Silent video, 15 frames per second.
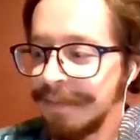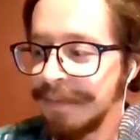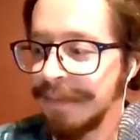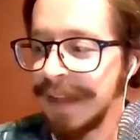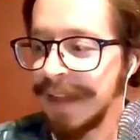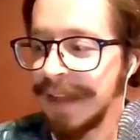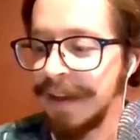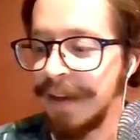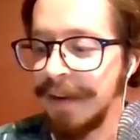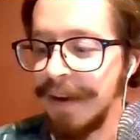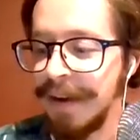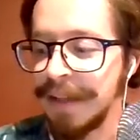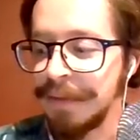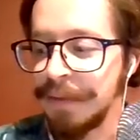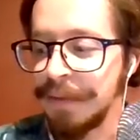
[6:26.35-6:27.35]
and then
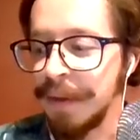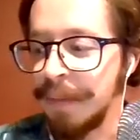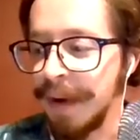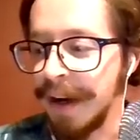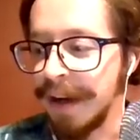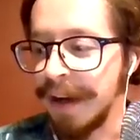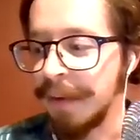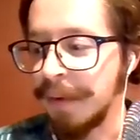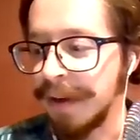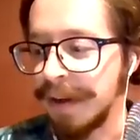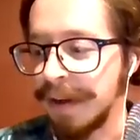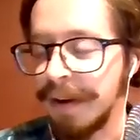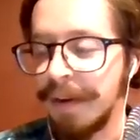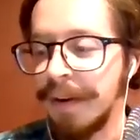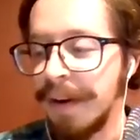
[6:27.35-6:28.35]
as for the panty one,
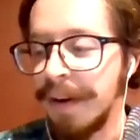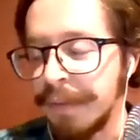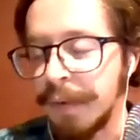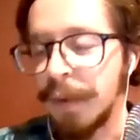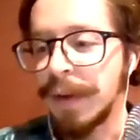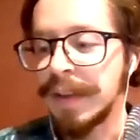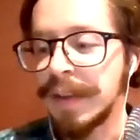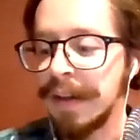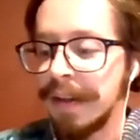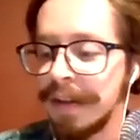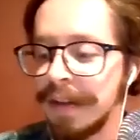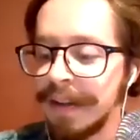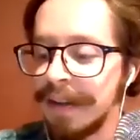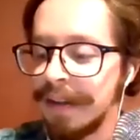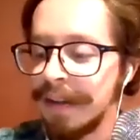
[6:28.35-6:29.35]

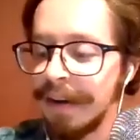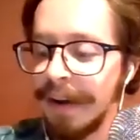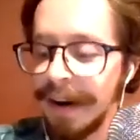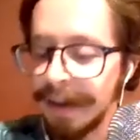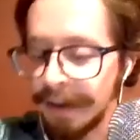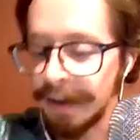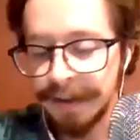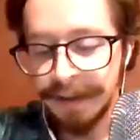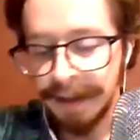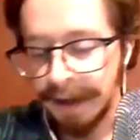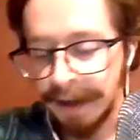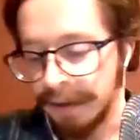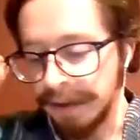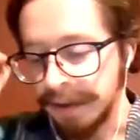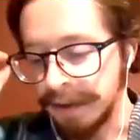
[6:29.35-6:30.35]
unfortunately, I cursed
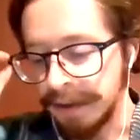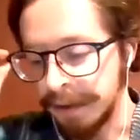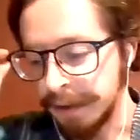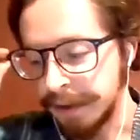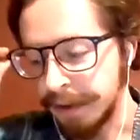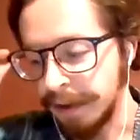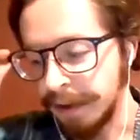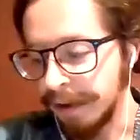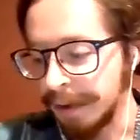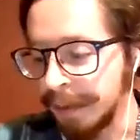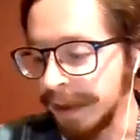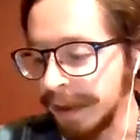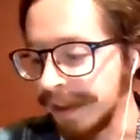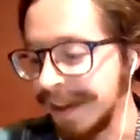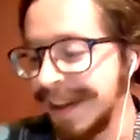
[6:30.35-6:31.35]
that one too. So I
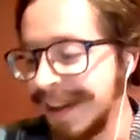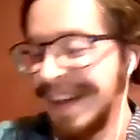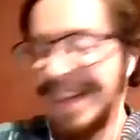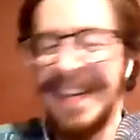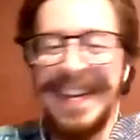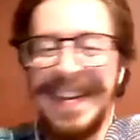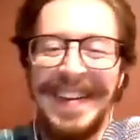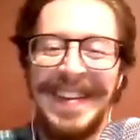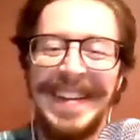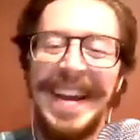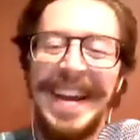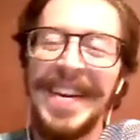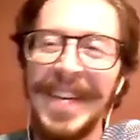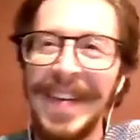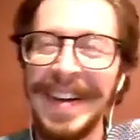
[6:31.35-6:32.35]
mean,
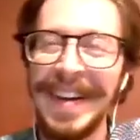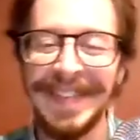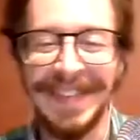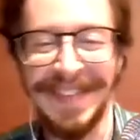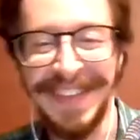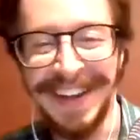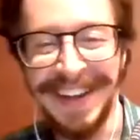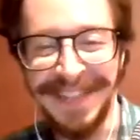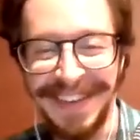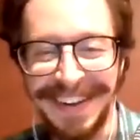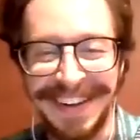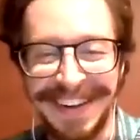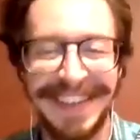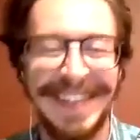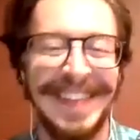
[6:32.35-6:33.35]
takeaways from that
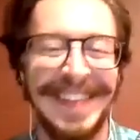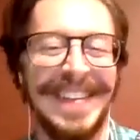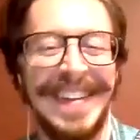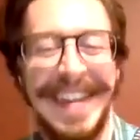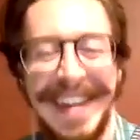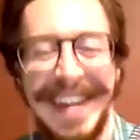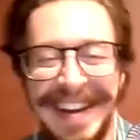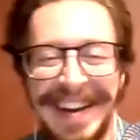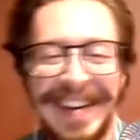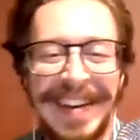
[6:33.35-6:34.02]
fight. How do you